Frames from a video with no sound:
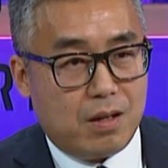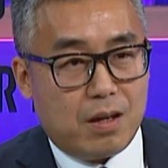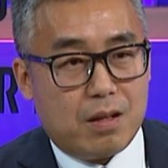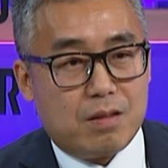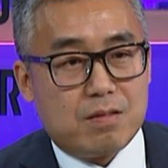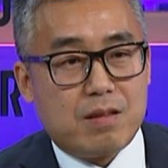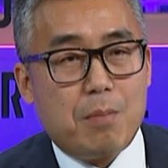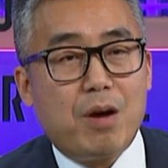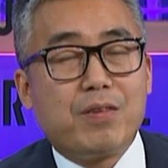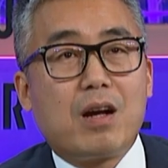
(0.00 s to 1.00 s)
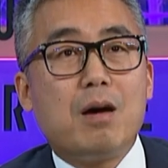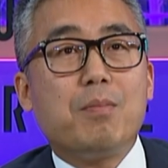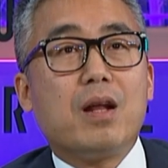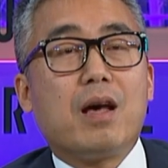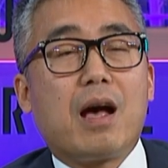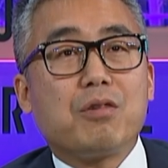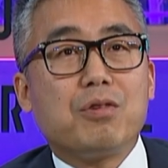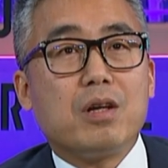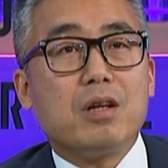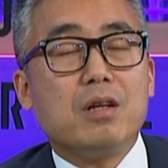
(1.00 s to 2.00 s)
And some of the company
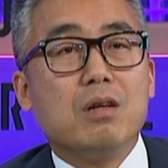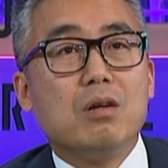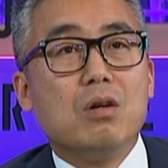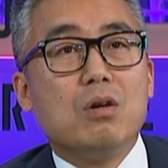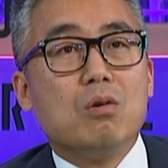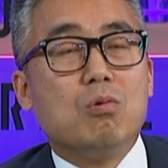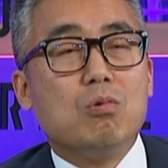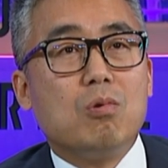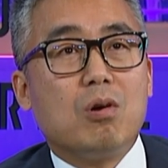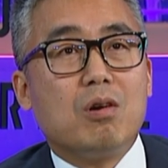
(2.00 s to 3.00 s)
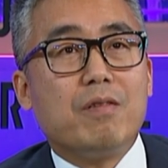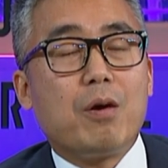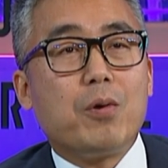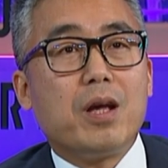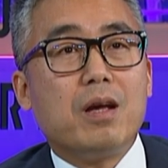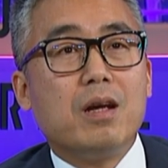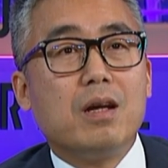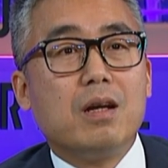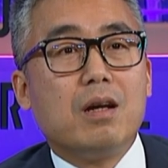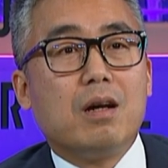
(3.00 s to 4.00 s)
actually who are very
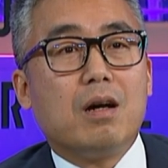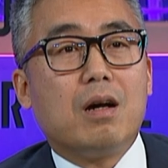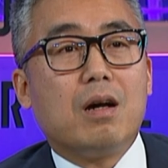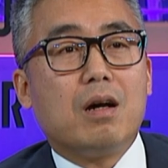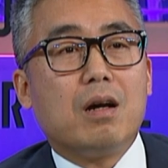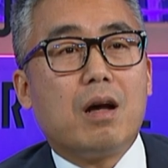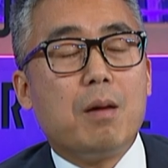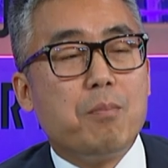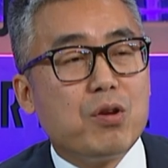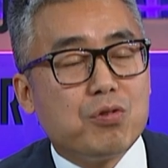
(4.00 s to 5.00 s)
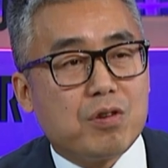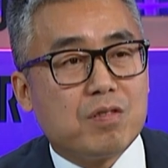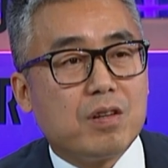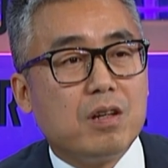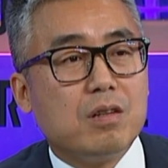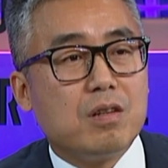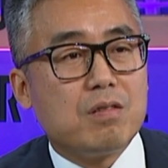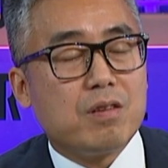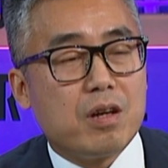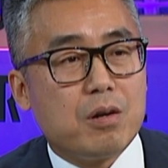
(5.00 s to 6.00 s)
ambitious in
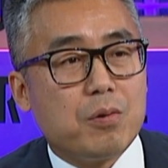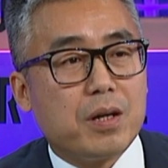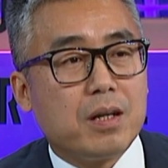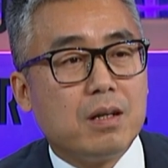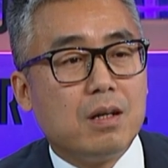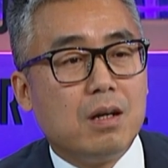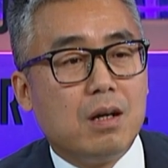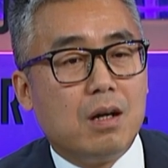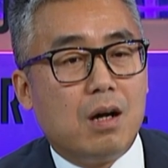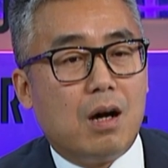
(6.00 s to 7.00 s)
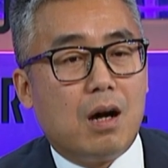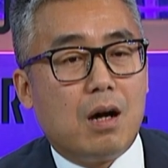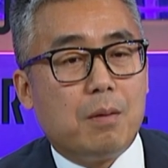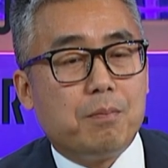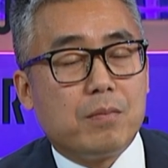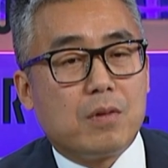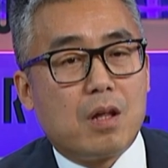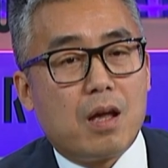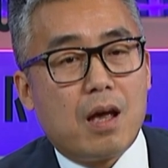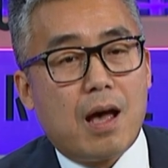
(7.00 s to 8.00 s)
this area um,
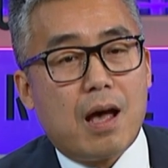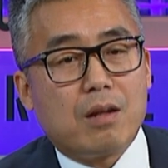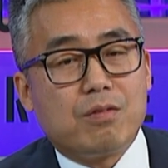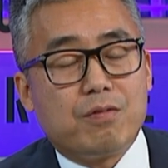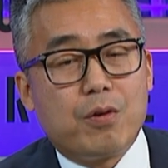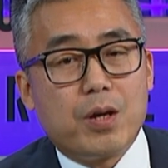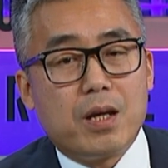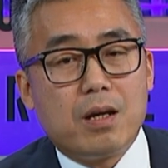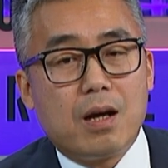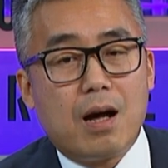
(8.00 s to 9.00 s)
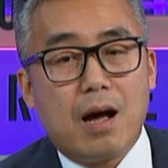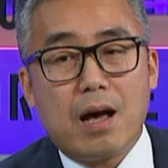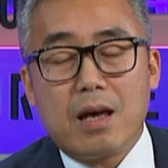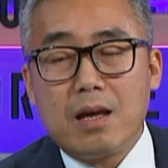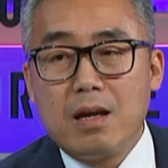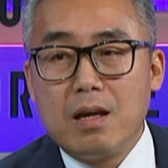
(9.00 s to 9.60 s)
they had very high